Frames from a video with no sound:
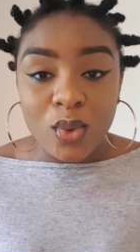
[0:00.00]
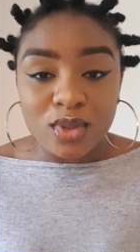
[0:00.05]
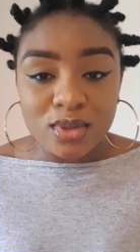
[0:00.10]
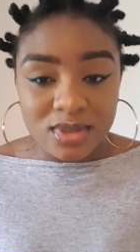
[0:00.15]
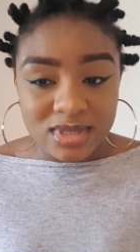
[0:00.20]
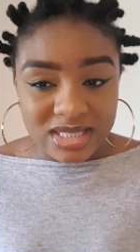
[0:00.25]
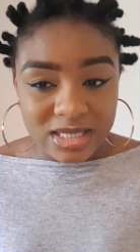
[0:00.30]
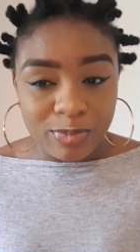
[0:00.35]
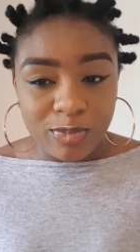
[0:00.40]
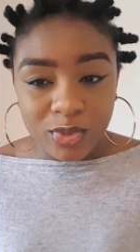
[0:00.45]
want to
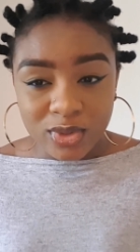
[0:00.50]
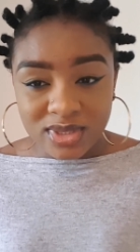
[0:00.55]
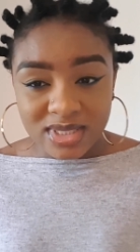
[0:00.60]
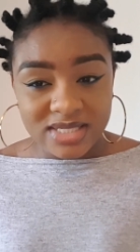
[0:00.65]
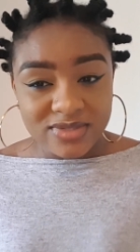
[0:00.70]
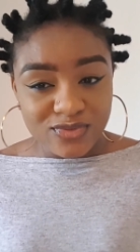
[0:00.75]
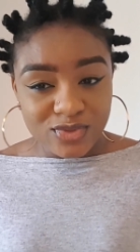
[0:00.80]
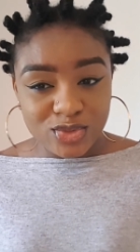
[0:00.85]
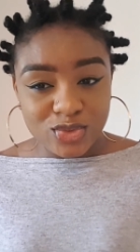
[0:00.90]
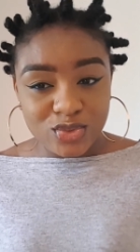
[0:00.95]
sleep on
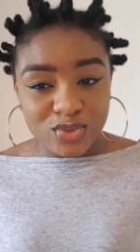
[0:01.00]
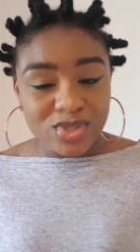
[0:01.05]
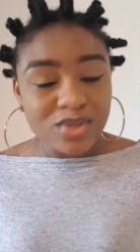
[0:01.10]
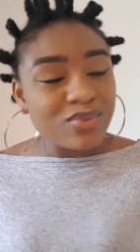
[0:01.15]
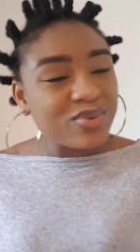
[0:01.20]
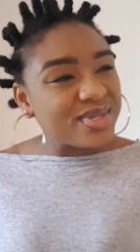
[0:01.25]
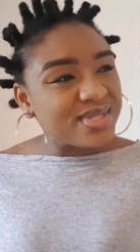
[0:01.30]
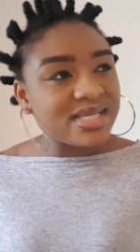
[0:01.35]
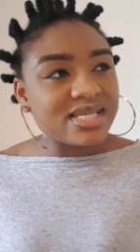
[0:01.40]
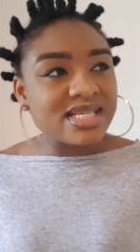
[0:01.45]
this video the
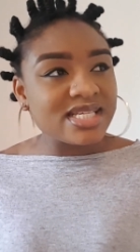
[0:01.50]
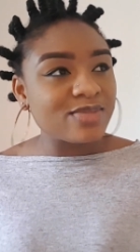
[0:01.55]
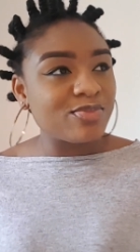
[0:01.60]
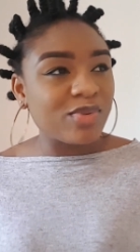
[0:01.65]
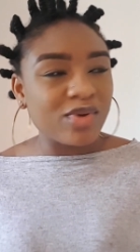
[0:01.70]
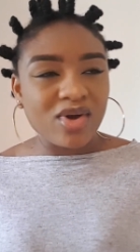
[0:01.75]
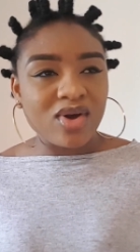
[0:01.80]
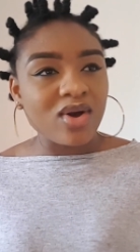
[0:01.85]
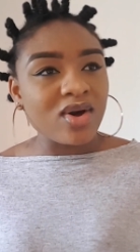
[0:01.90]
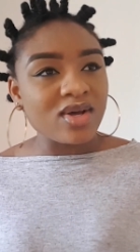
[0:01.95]
reason is
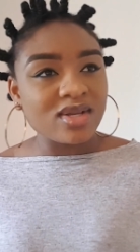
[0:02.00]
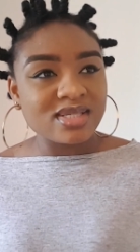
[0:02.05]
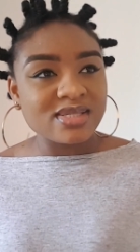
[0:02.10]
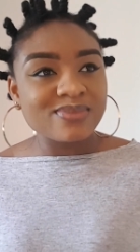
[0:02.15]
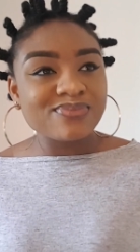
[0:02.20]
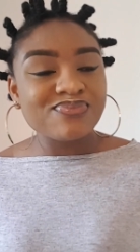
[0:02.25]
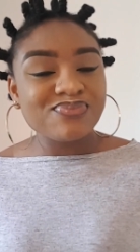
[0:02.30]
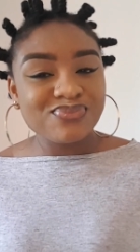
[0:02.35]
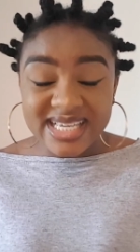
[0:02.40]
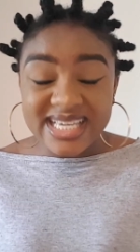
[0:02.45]
because
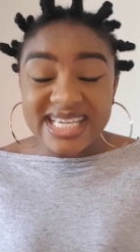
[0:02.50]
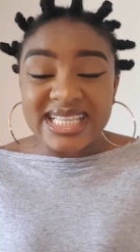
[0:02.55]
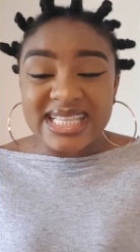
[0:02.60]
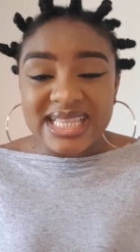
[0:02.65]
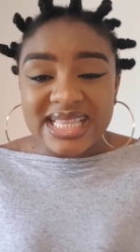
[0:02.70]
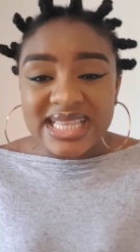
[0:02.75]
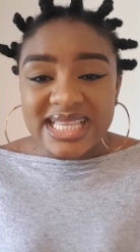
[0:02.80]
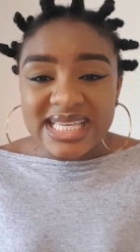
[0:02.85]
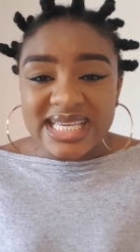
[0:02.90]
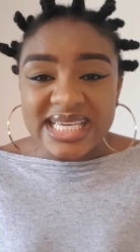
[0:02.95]

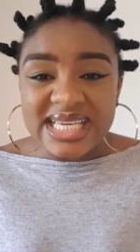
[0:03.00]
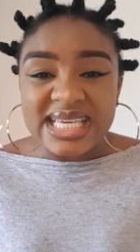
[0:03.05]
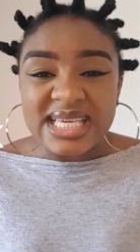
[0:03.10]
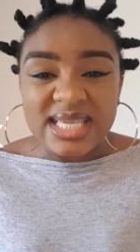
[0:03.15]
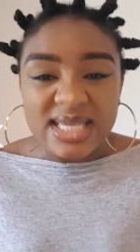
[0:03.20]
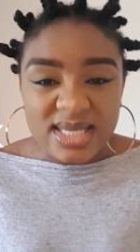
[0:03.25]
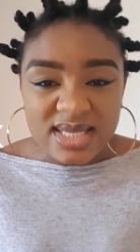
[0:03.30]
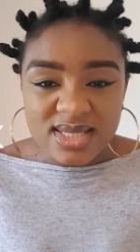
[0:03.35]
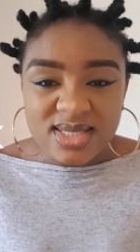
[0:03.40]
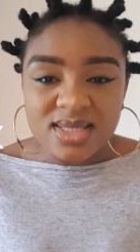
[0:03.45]
italy
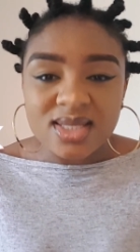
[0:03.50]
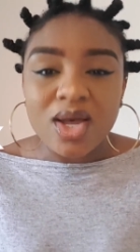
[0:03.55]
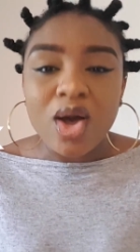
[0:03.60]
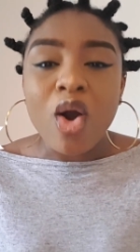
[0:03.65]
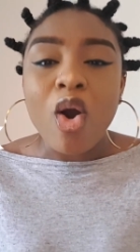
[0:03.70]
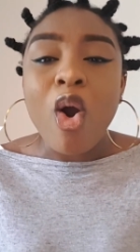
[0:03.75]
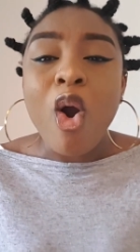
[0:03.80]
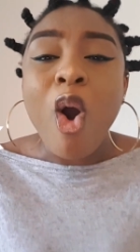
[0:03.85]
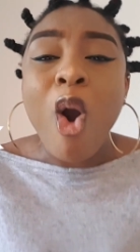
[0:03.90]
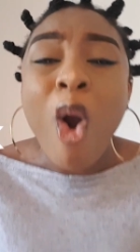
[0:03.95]
is
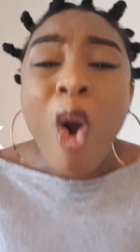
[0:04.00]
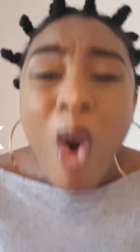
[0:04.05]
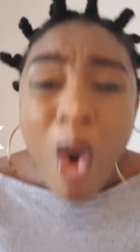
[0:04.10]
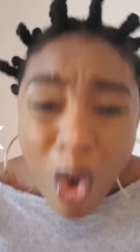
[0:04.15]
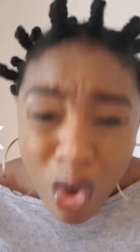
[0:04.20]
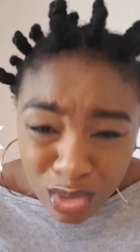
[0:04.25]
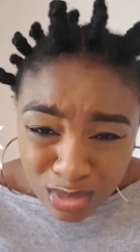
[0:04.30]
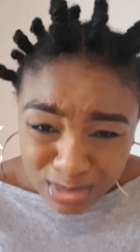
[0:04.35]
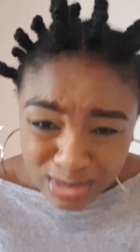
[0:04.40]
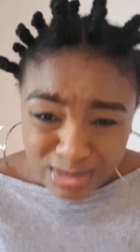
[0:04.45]

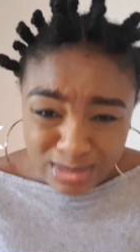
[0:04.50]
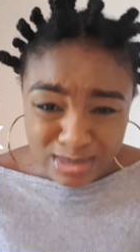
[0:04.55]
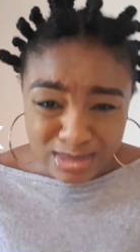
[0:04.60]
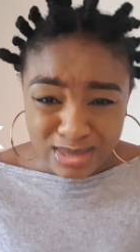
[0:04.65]
hot